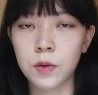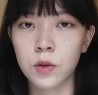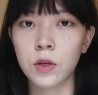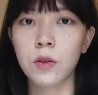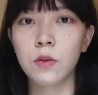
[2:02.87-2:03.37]
if
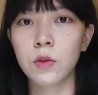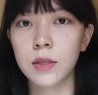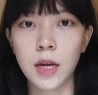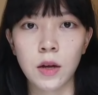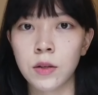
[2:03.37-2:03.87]
you're
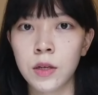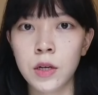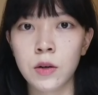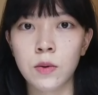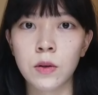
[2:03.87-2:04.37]
second
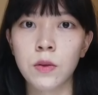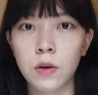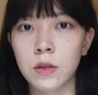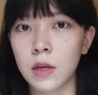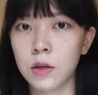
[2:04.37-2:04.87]
year or
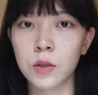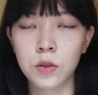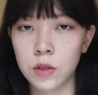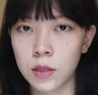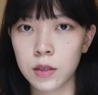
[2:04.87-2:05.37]
third year
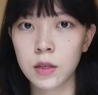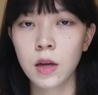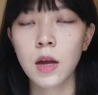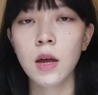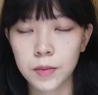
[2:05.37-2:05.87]
students.
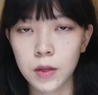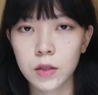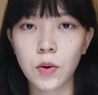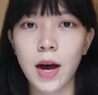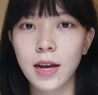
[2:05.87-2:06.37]

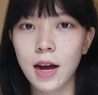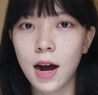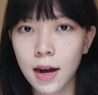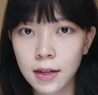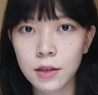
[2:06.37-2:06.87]
So I
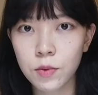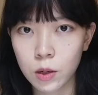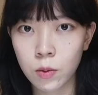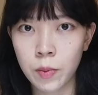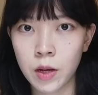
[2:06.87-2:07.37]
highly
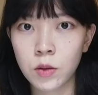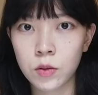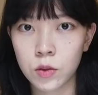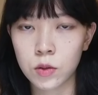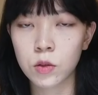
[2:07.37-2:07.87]
recommend
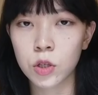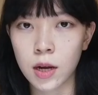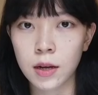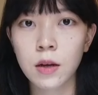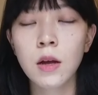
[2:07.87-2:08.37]
you to
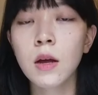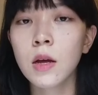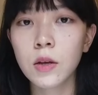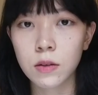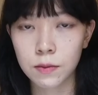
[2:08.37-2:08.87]
check
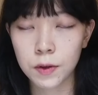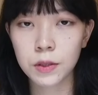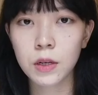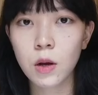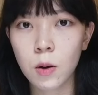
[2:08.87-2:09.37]

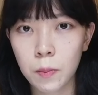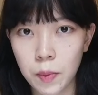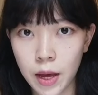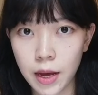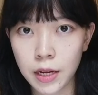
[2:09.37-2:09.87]
university
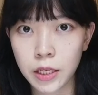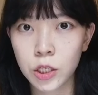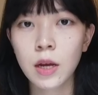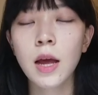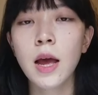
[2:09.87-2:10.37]

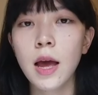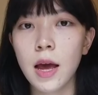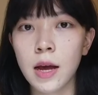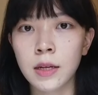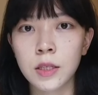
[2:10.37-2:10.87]
homepage
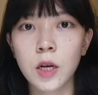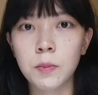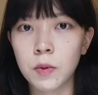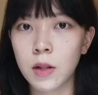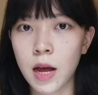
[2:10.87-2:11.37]
and
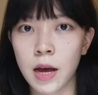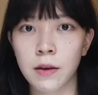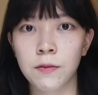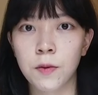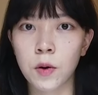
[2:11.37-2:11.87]

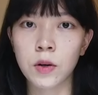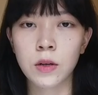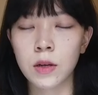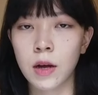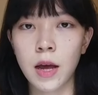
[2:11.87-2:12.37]
apply for
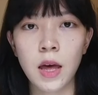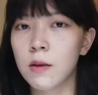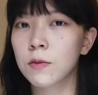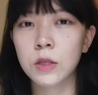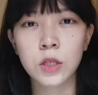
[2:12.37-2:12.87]
the
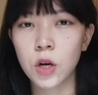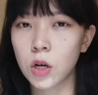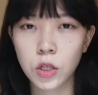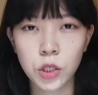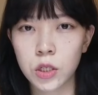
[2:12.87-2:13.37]
every
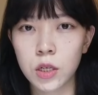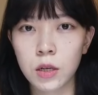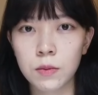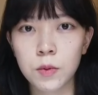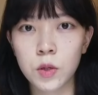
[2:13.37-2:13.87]

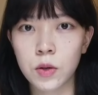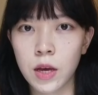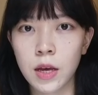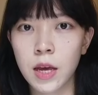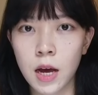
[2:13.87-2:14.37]
scholarship you
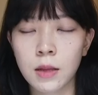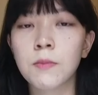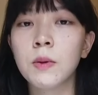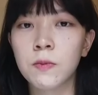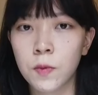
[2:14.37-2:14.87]
can
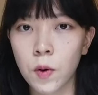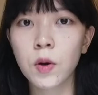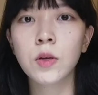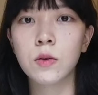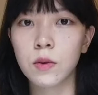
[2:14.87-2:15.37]
get
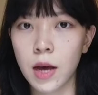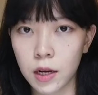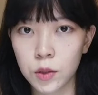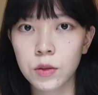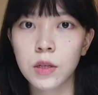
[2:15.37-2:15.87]
before you
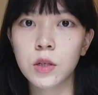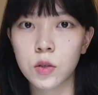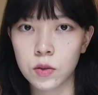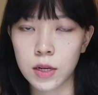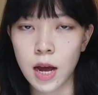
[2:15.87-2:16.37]
actually
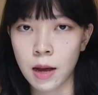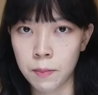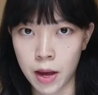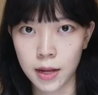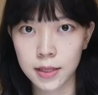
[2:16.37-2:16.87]
do the
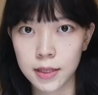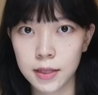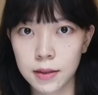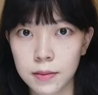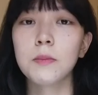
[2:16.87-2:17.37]
IMAT.
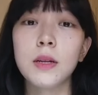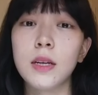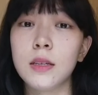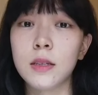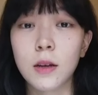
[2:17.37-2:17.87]

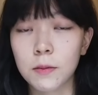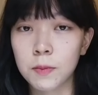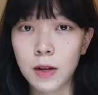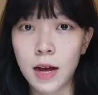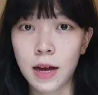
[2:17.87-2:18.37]
Please
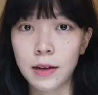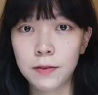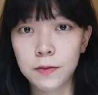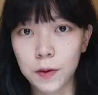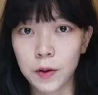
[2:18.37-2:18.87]

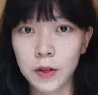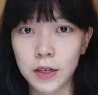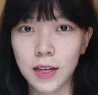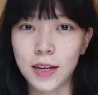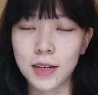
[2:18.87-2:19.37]
apply
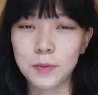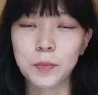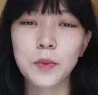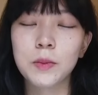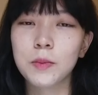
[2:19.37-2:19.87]
for
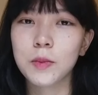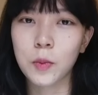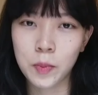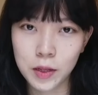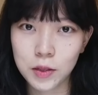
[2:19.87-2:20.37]
the
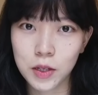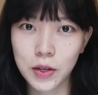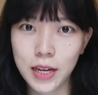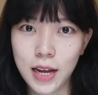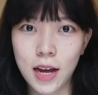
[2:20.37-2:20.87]

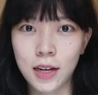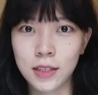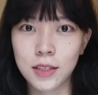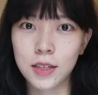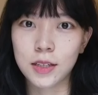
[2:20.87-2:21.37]
dormitory
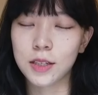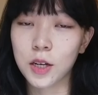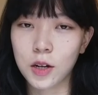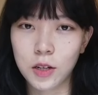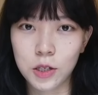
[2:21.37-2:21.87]
and the
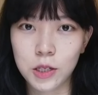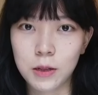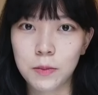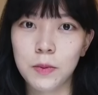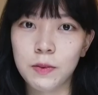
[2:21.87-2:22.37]

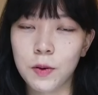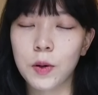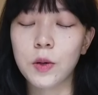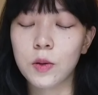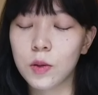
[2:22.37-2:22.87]
scholarship
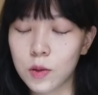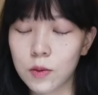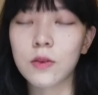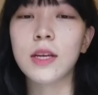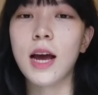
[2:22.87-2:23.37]
before you
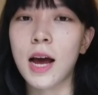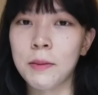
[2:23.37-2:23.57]
do the